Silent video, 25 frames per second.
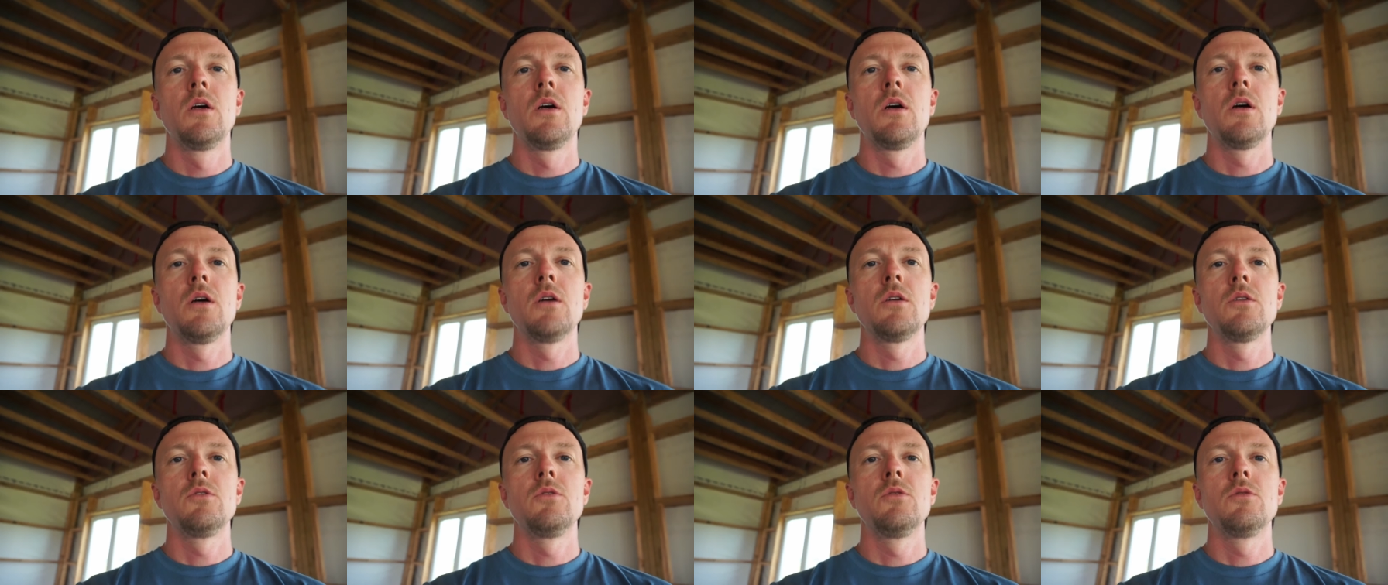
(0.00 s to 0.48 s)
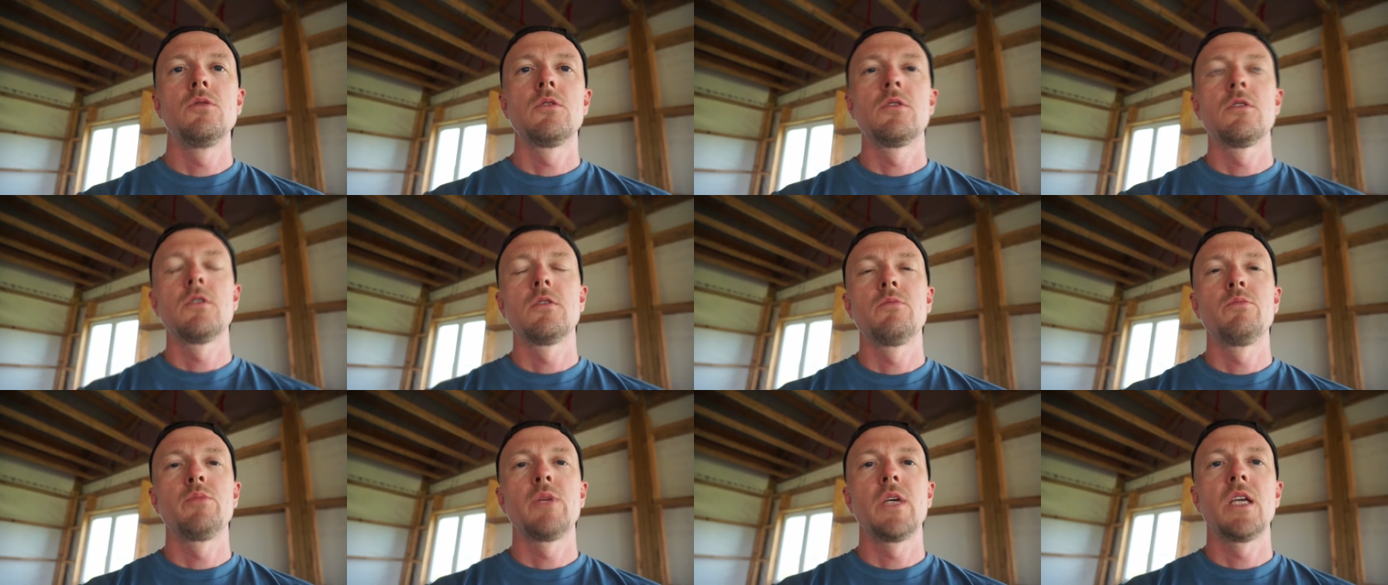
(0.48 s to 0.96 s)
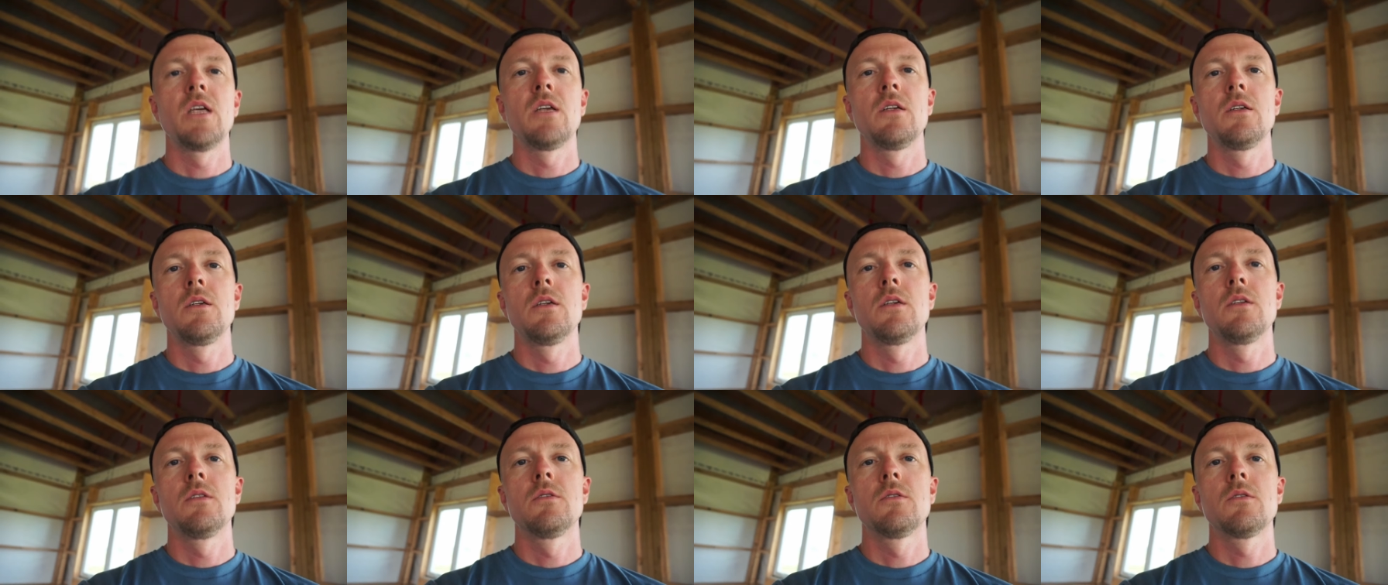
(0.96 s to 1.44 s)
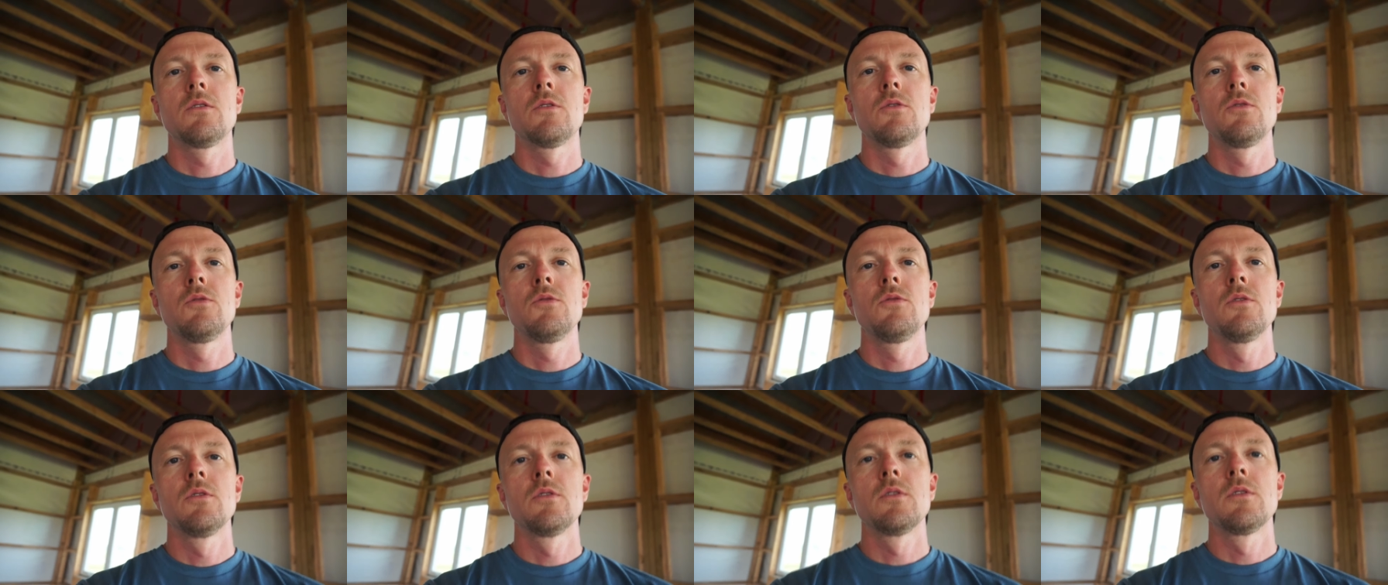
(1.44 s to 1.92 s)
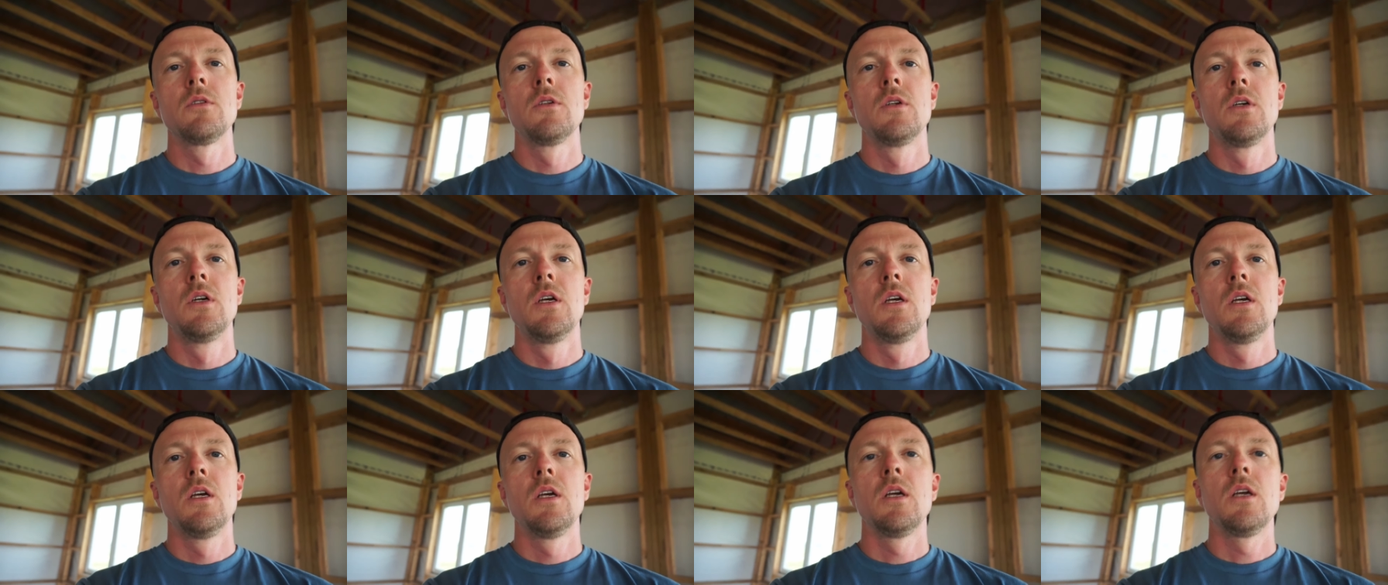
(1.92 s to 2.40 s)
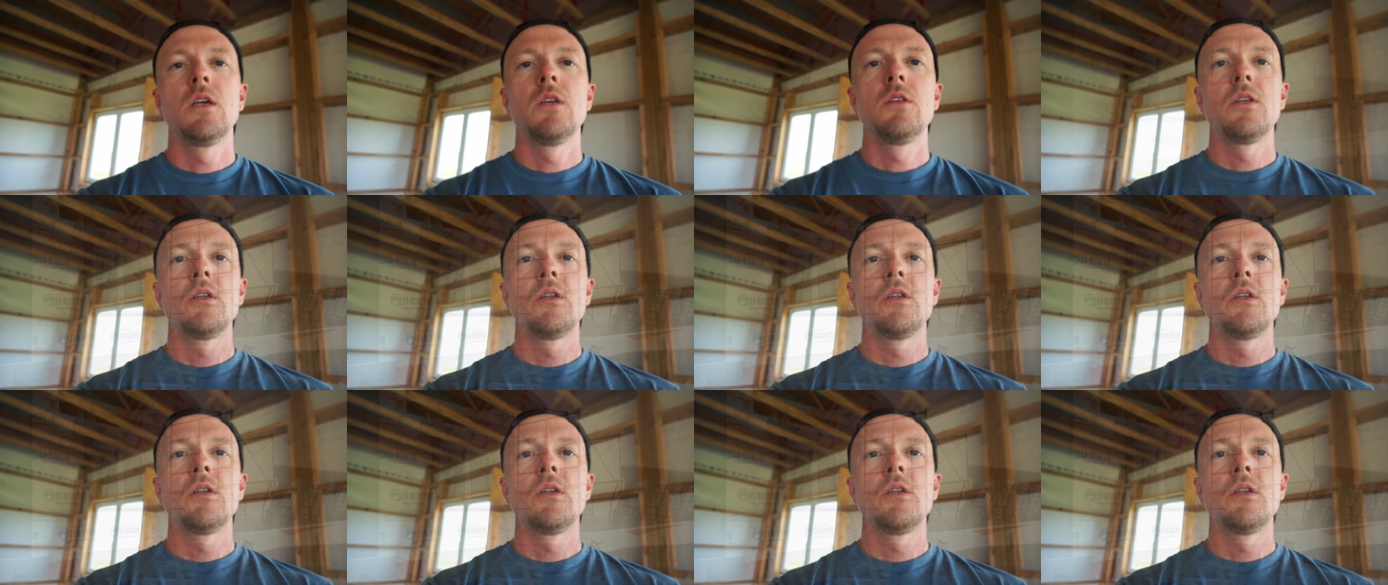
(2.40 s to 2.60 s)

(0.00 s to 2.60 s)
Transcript: I used some pan head screws, and